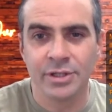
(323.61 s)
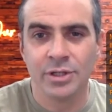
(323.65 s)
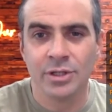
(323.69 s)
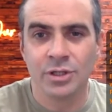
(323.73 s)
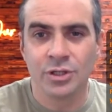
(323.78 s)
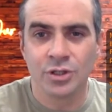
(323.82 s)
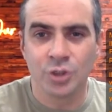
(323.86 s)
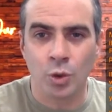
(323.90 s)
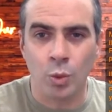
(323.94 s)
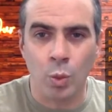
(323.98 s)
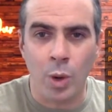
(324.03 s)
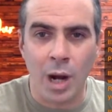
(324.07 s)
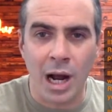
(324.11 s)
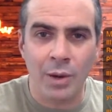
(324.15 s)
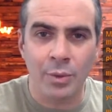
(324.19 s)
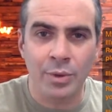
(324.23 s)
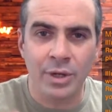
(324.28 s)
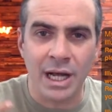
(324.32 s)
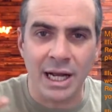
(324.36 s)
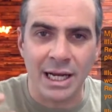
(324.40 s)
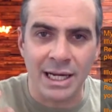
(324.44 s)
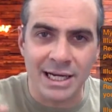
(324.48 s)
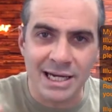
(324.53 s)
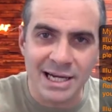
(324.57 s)
So why would
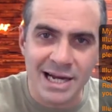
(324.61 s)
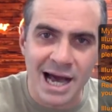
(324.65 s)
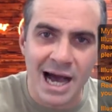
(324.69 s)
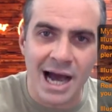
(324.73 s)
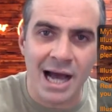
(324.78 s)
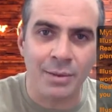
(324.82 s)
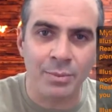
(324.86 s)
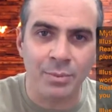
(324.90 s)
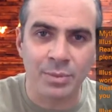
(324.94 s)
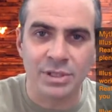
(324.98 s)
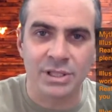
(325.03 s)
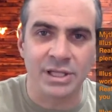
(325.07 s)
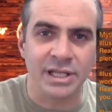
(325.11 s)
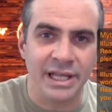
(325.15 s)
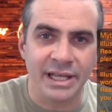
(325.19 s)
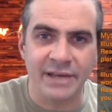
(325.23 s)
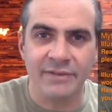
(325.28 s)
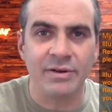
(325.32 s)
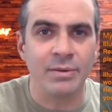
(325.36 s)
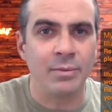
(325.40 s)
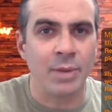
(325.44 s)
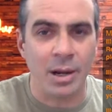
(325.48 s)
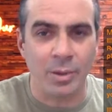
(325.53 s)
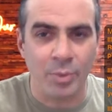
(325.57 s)
I not
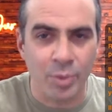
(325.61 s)
believe in my